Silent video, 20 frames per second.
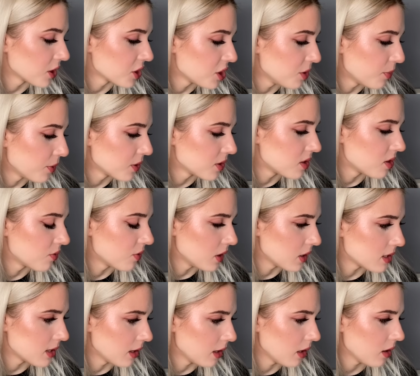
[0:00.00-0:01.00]
she posted
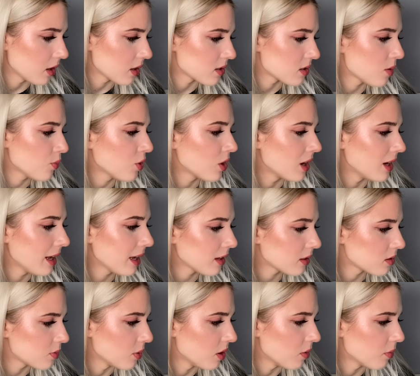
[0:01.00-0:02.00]
recently that someone
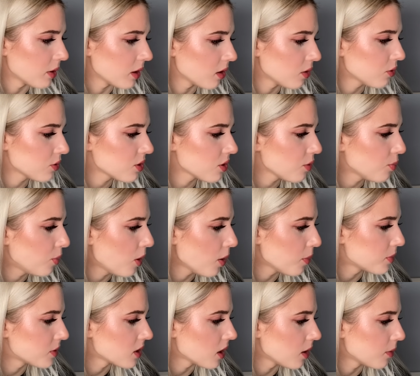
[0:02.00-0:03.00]
linked me, but it also
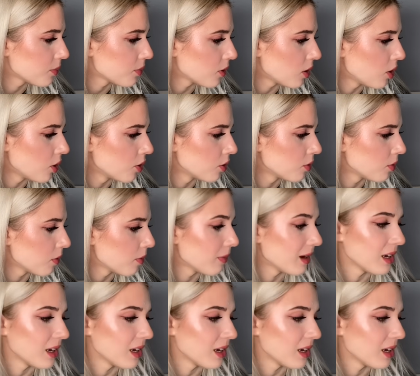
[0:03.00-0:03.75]
popped up on my